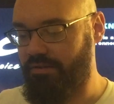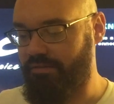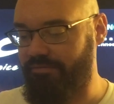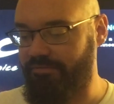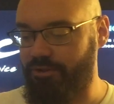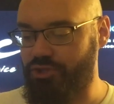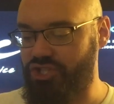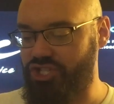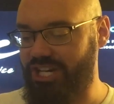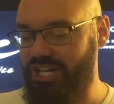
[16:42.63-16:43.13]

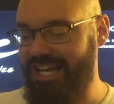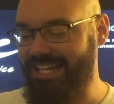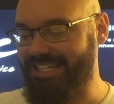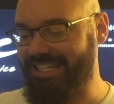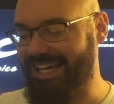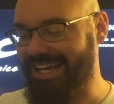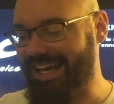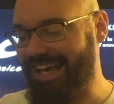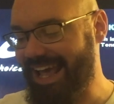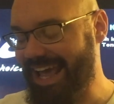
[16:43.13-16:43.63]

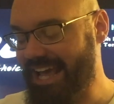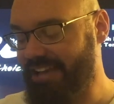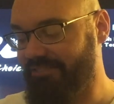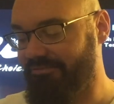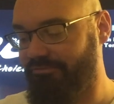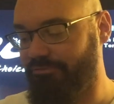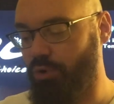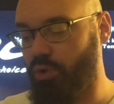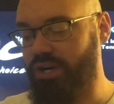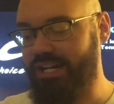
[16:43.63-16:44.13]
Virginia,
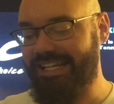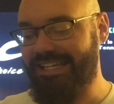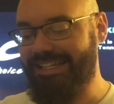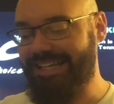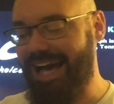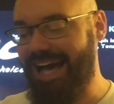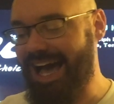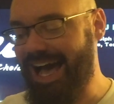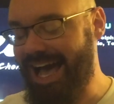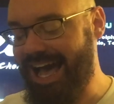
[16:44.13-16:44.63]

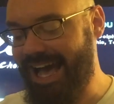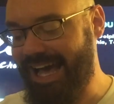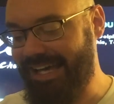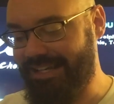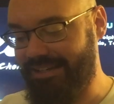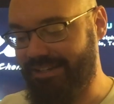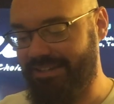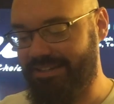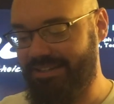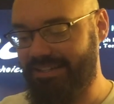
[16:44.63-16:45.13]

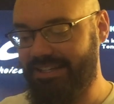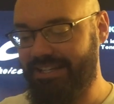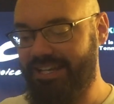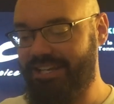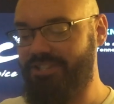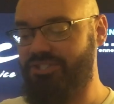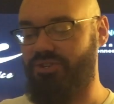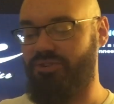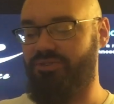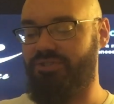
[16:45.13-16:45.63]
849.
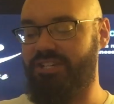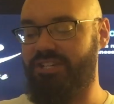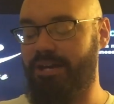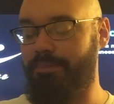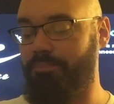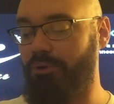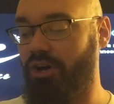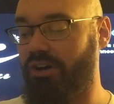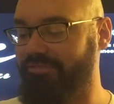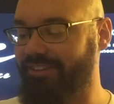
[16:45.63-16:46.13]
Eastern
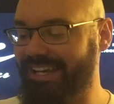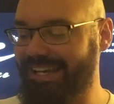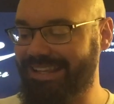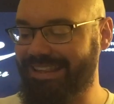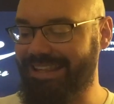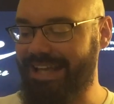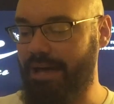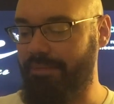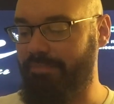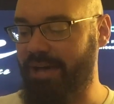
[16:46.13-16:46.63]
tip-off
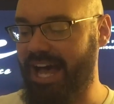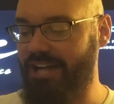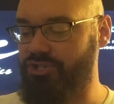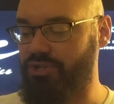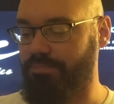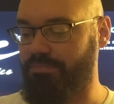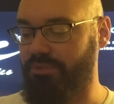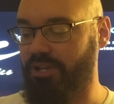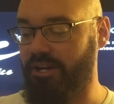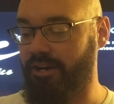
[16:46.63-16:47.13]
in that
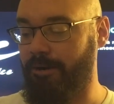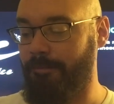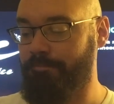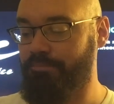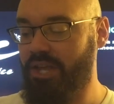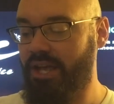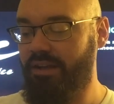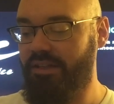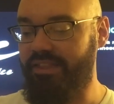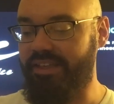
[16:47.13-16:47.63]
matchup there.
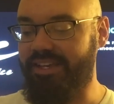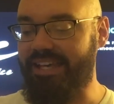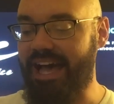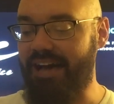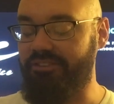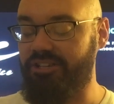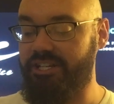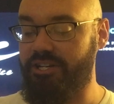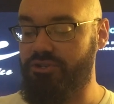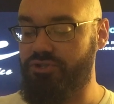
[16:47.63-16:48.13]
The
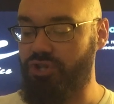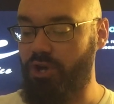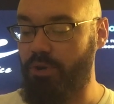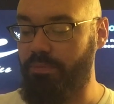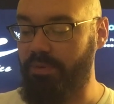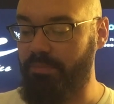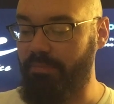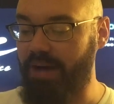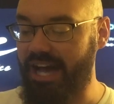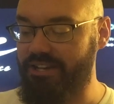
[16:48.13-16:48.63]
Cavaliers
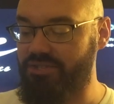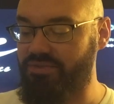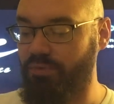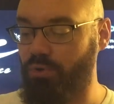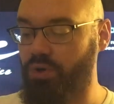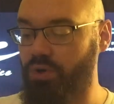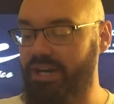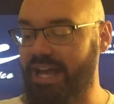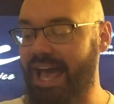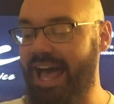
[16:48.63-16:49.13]
open minus
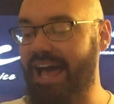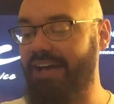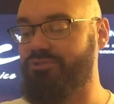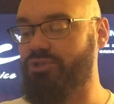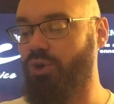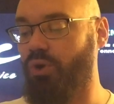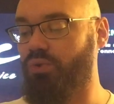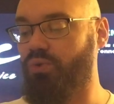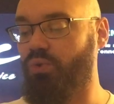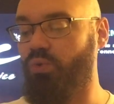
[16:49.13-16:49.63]
4.5,
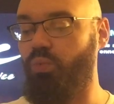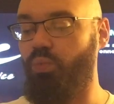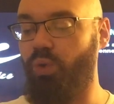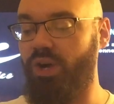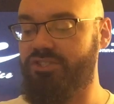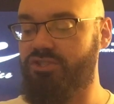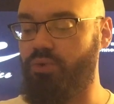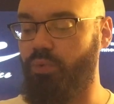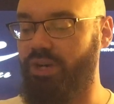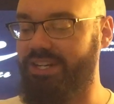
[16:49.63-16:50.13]
total
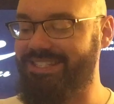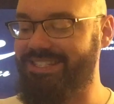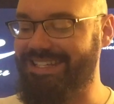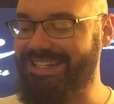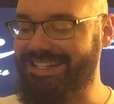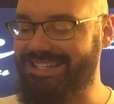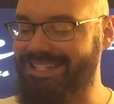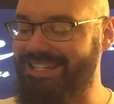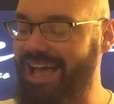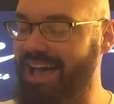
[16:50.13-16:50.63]

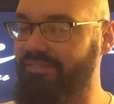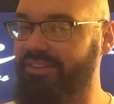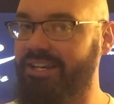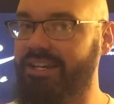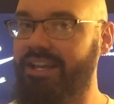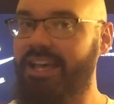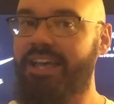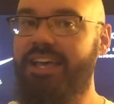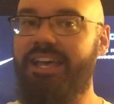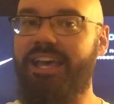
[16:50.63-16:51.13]

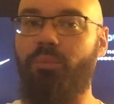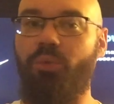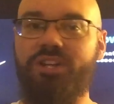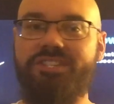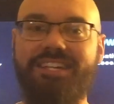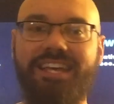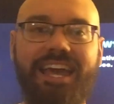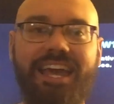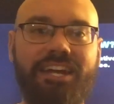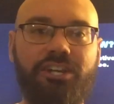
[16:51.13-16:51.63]
127. And
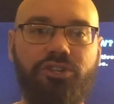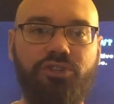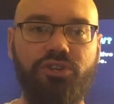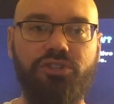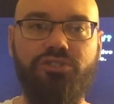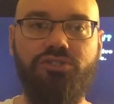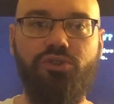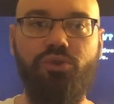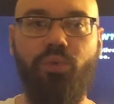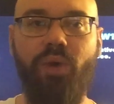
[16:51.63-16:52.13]
once again,
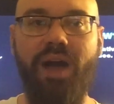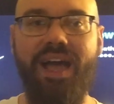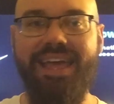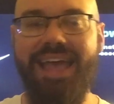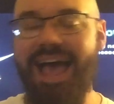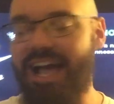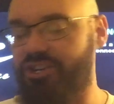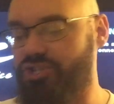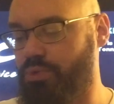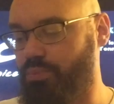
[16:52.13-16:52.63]
good two-way
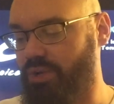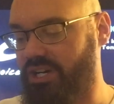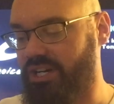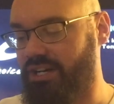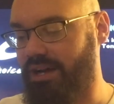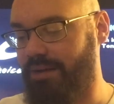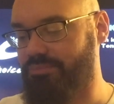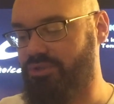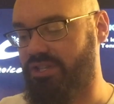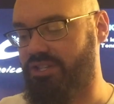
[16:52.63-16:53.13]
action when it
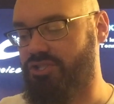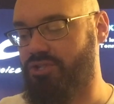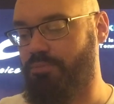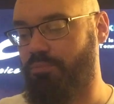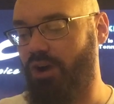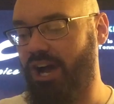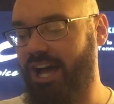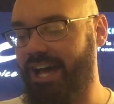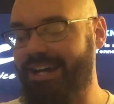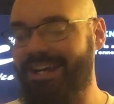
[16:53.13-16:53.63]
comes to the
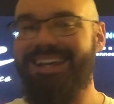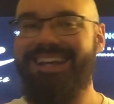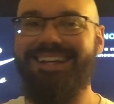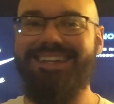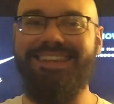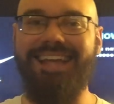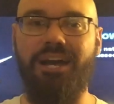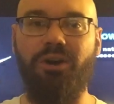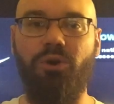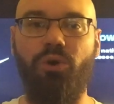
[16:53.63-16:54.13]
spread.
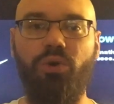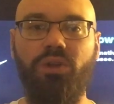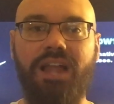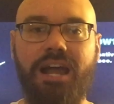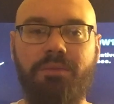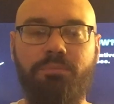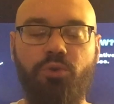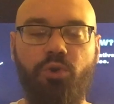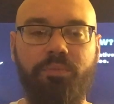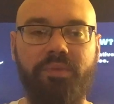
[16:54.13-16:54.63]
Not a whole
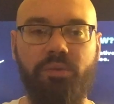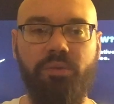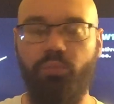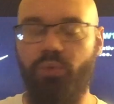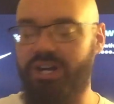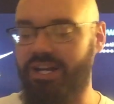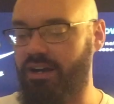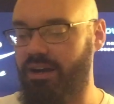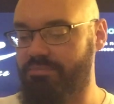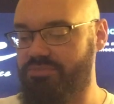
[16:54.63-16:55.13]
lot of movement
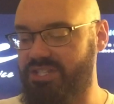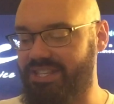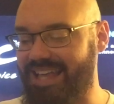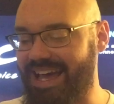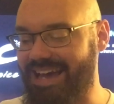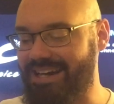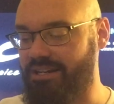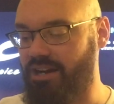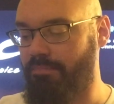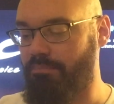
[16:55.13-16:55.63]
when it comes to
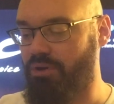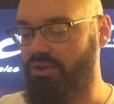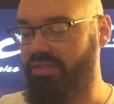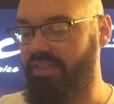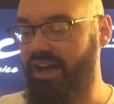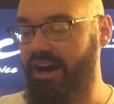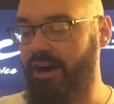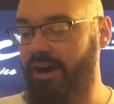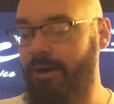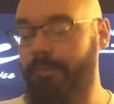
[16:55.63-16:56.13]
that number
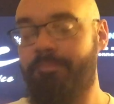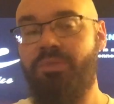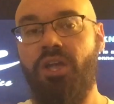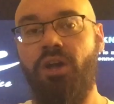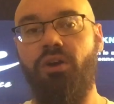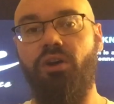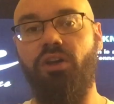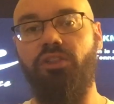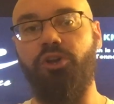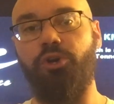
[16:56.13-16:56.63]
there.
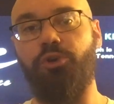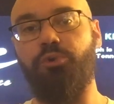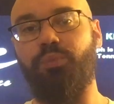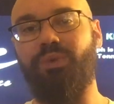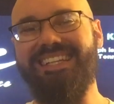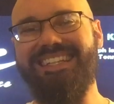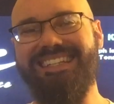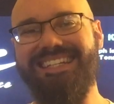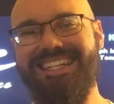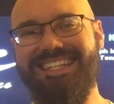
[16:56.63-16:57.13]
Although
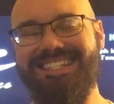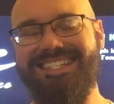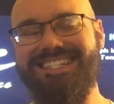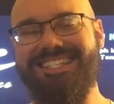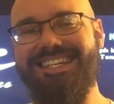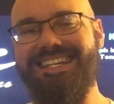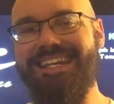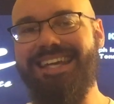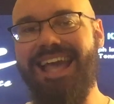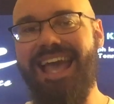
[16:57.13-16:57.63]
we did
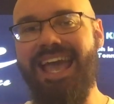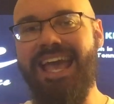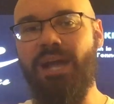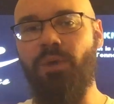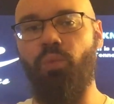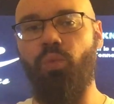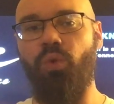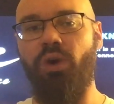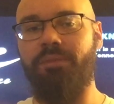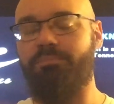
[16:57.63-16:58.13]
see
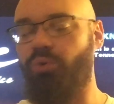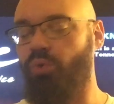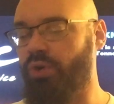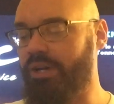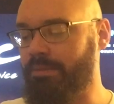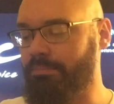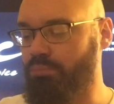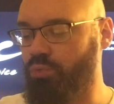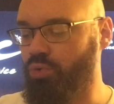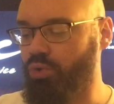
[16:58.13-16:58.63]
a
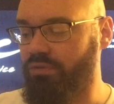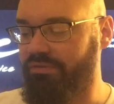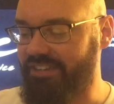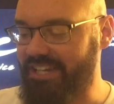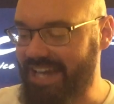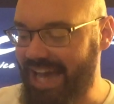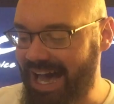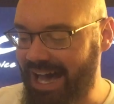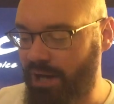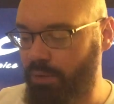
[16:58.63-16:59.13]
one-point move
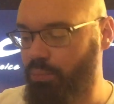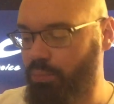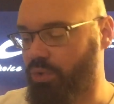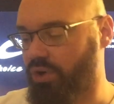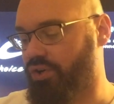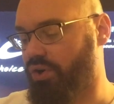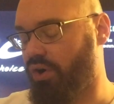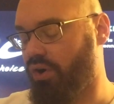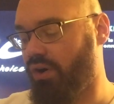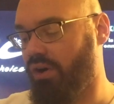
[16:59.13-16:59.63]

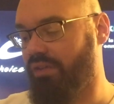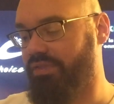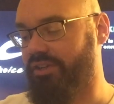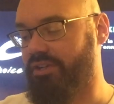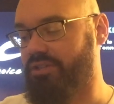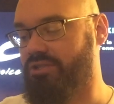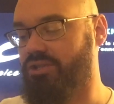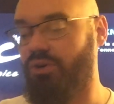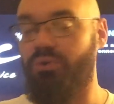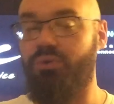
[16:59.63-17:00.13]
downward on
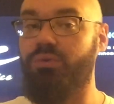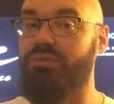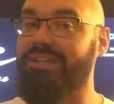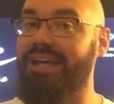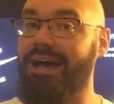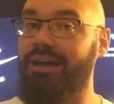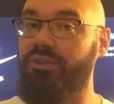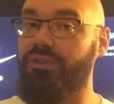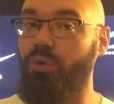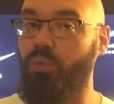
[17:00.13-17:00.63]
the total,
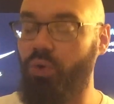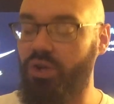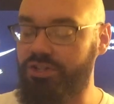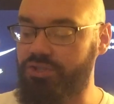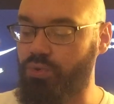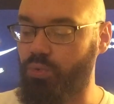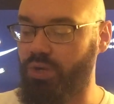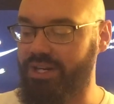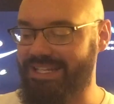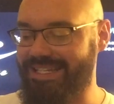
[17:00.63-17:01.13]
down to
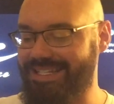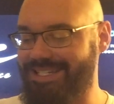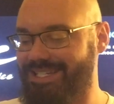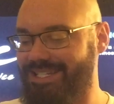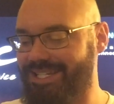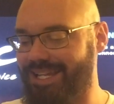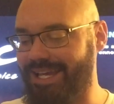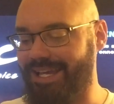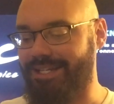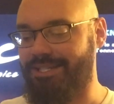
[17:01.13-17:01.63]

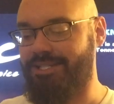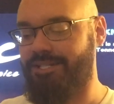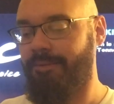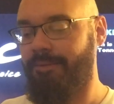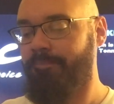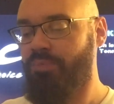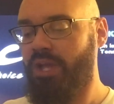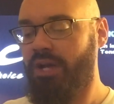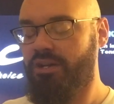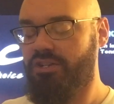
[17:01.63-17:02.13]
126.